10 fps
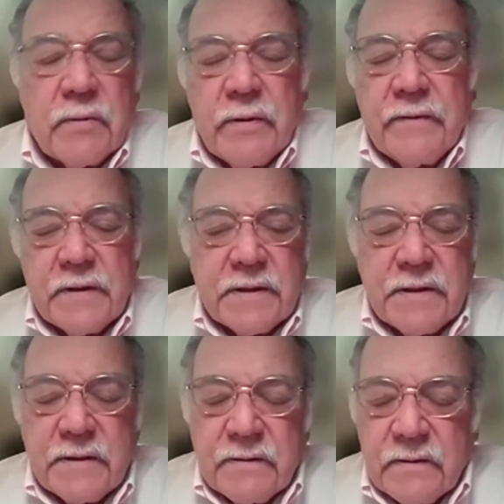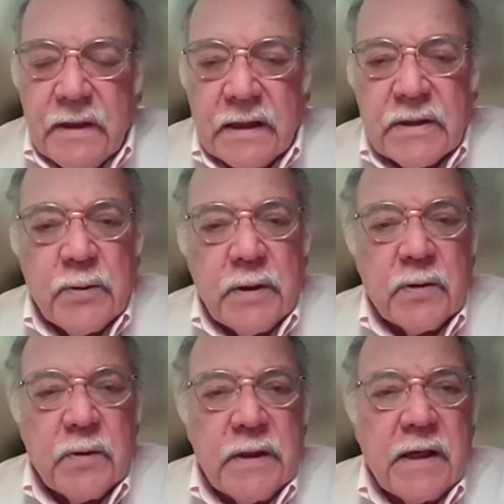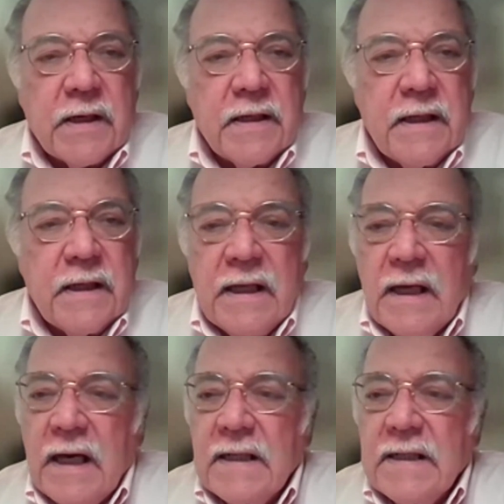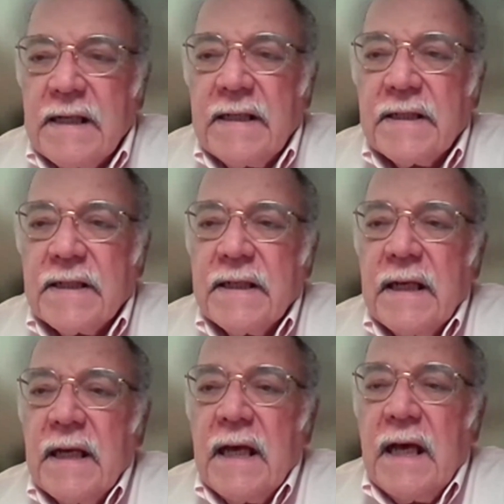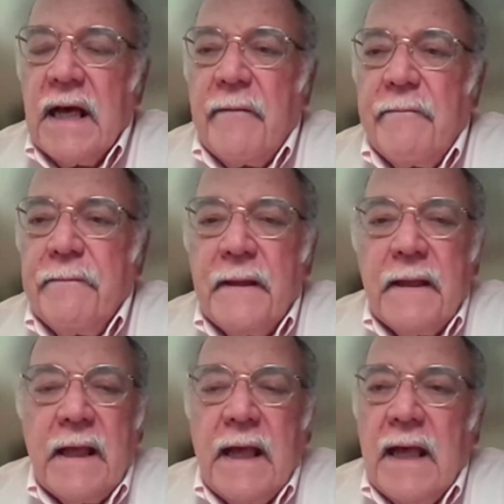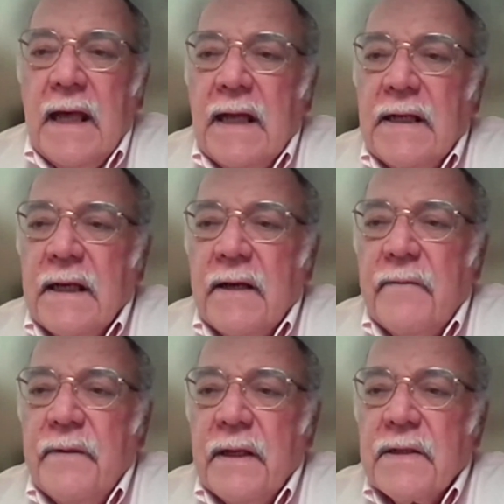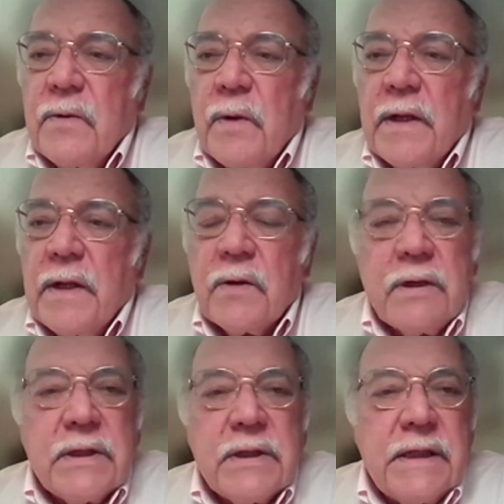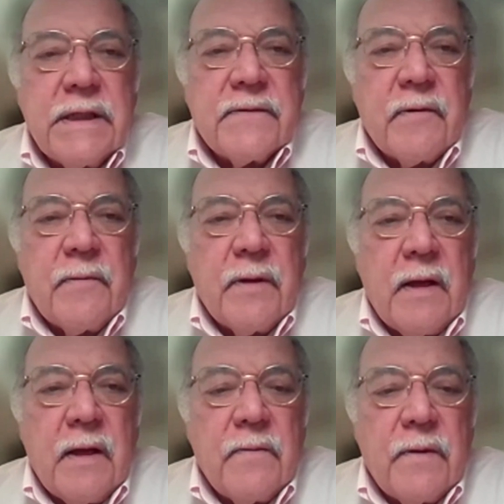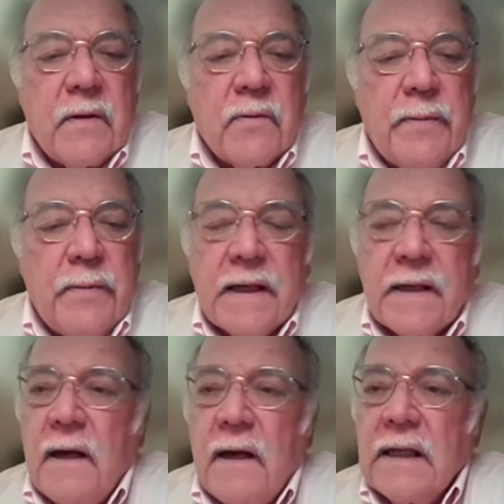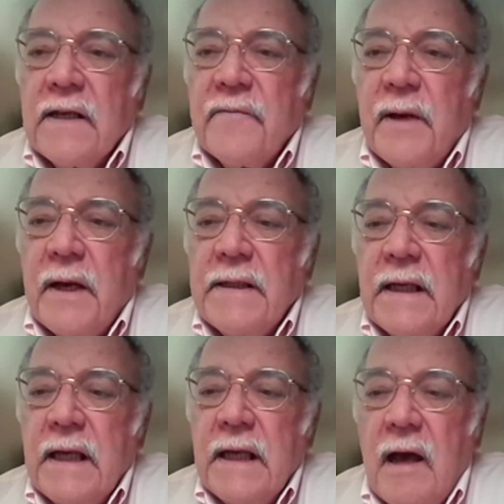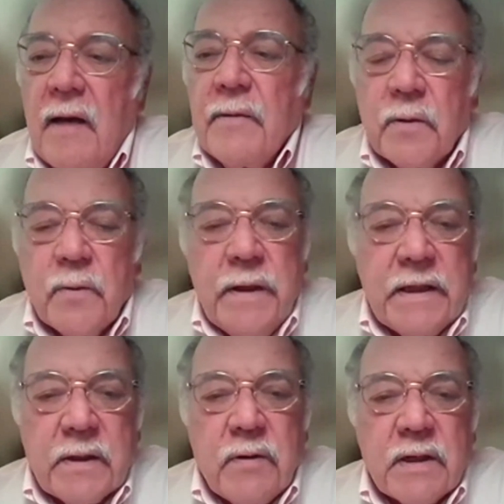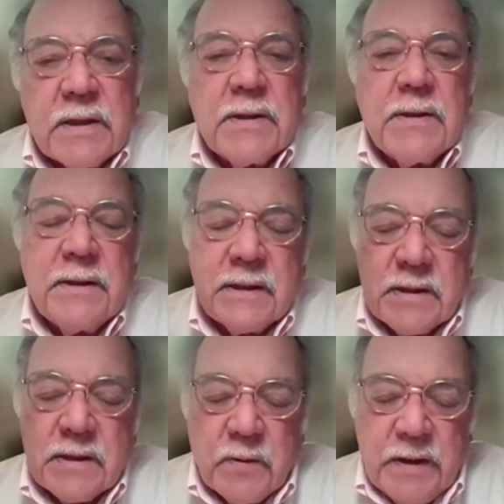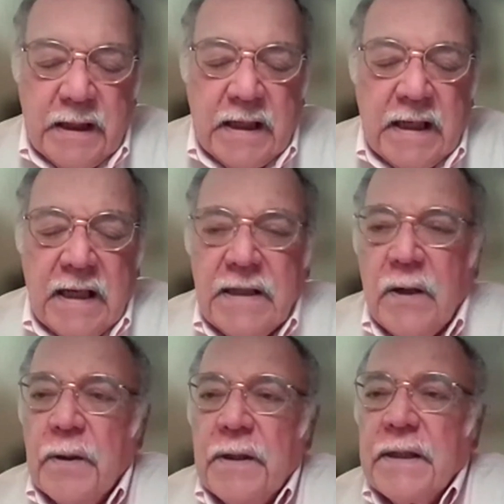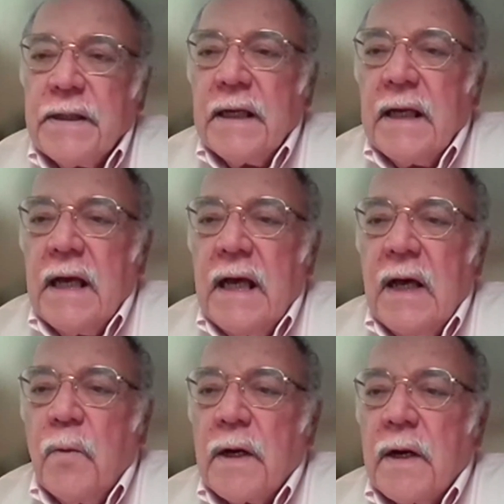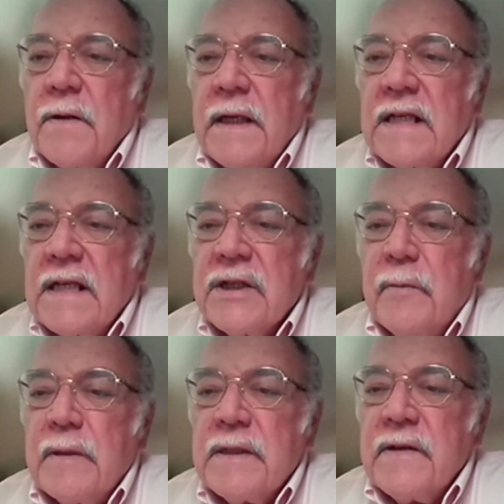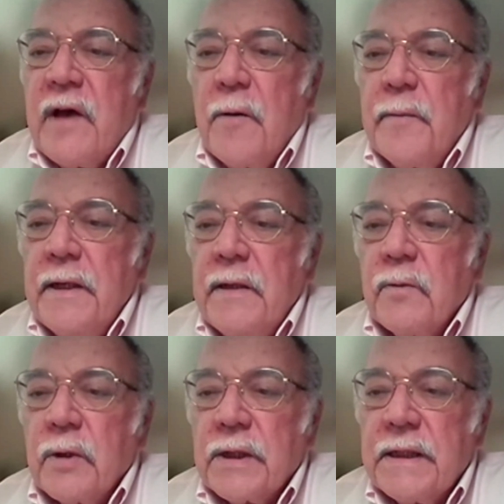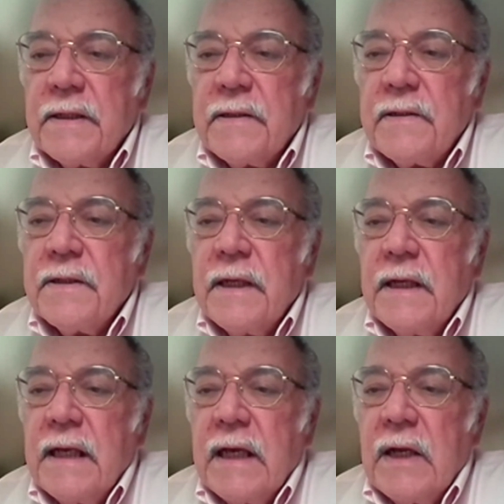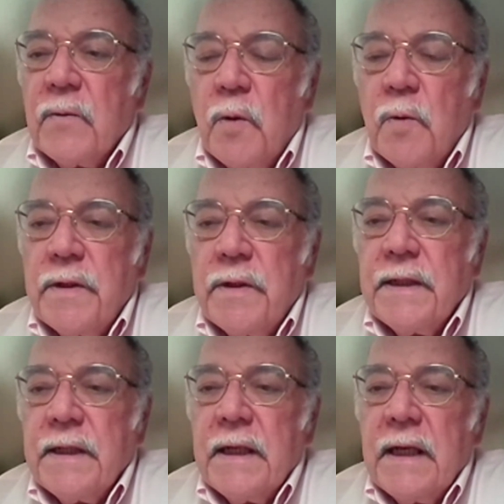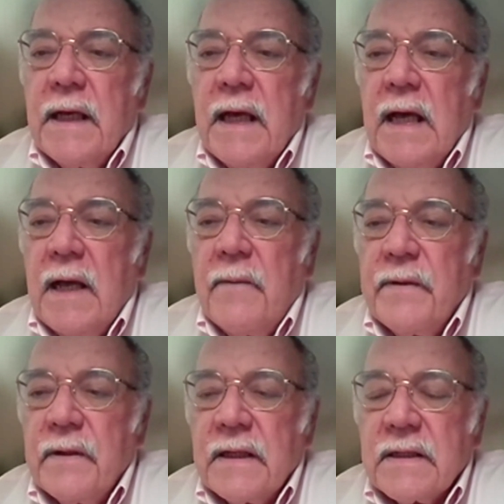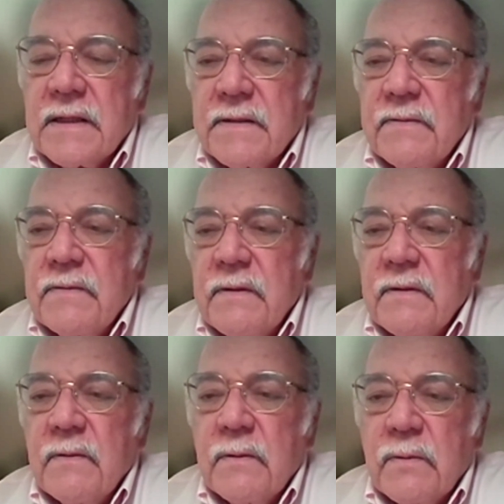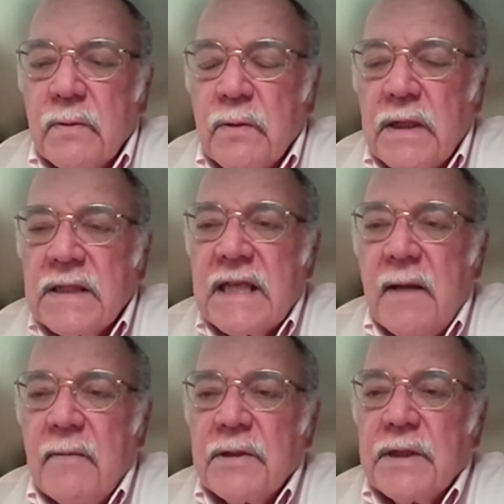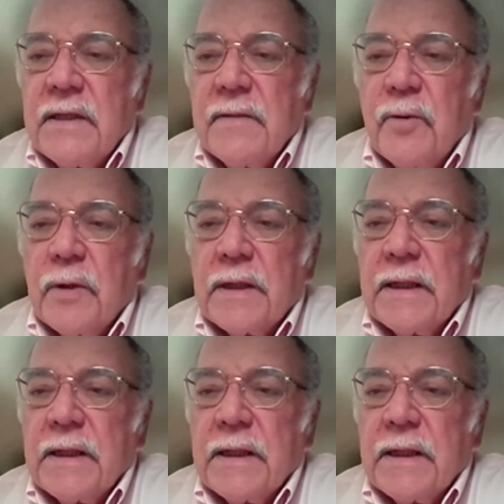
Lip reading: We've just got to agree on a date. So one of the questions is from a rabbinic colleague of mine. I'm going to read the question just so we note it. What are the estimates of how many were killed and wounded? That's well established in the book.